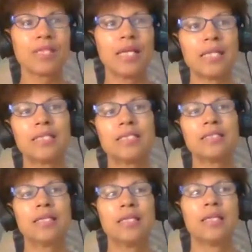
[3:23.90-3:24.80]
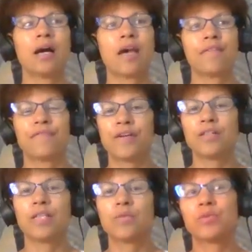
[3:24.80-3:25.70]
And I
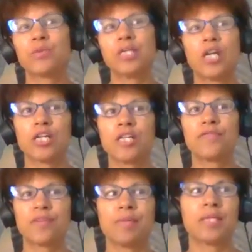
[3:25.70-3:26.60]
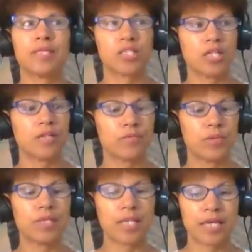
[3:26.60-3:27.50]
felt it was really hard for me, and I started
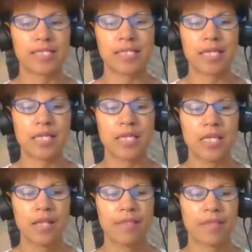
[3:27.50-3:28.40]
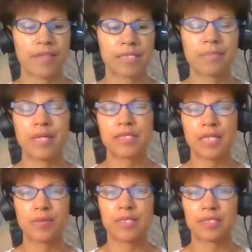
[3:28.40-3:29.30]
realizing that this mindset
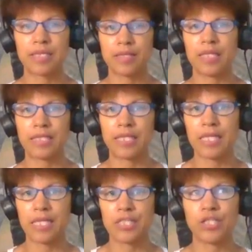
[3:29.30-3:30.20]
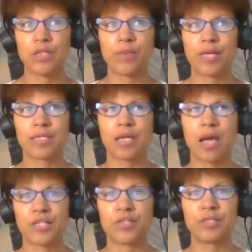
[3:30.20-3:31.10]
I was le- leaning into was
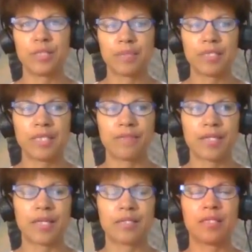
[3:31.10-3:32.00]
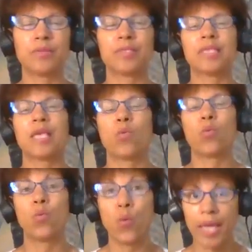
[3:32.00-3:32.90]
I truly believe that it would take
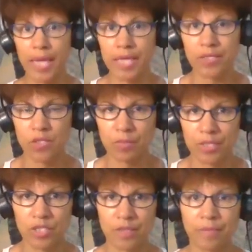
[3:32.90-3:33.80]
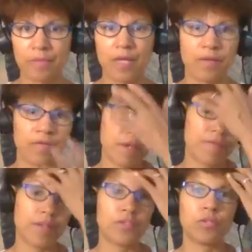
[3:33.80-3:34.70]
way too much of, of my
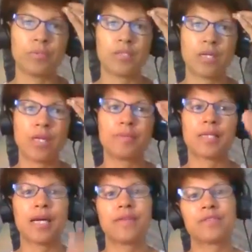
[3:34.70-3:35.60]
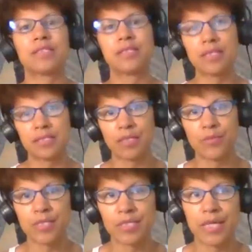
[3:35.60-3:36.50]
valuable time to have to sit
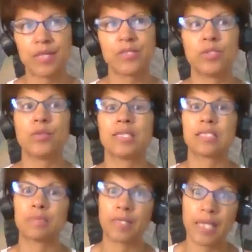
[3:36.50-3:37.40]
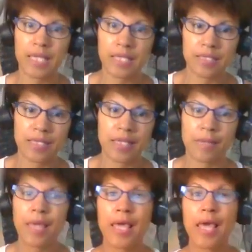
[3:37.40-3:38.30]
someone down to explain to
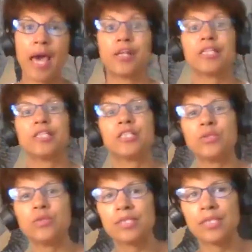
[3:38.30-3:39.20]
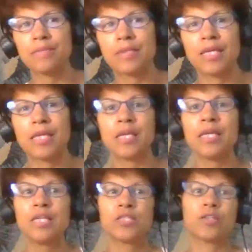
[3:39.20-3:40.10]
them how to do something
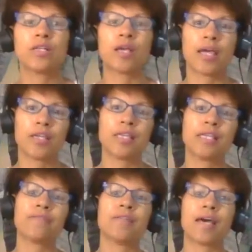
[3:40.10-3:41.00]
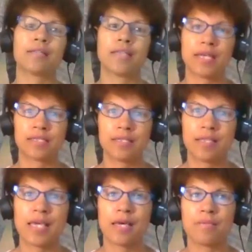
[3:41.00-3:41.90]
so that I could give that task to
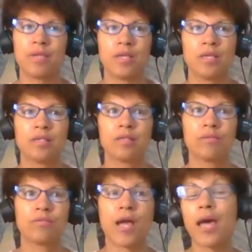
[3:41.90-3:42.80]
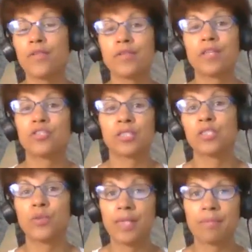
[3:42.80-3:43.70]
them rather than
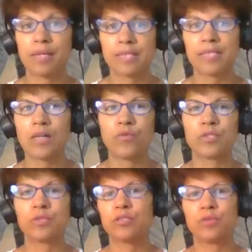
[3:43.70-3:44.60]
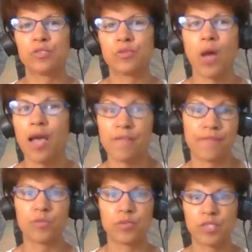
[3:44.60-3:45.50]
just doing it myself, which, which I
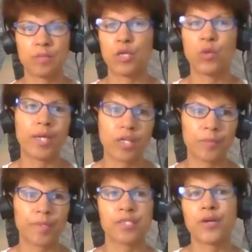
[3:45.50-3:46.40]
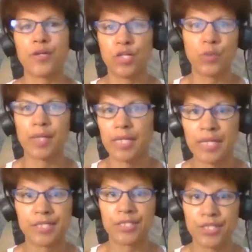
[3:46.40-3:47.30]
felt was going to be quicker because I already knew what I
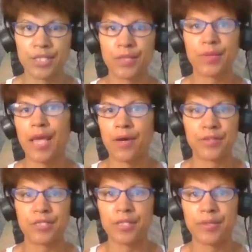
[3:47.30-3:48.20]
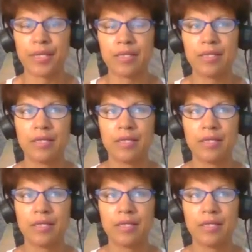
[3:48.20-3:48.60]
needed to do and how to do it.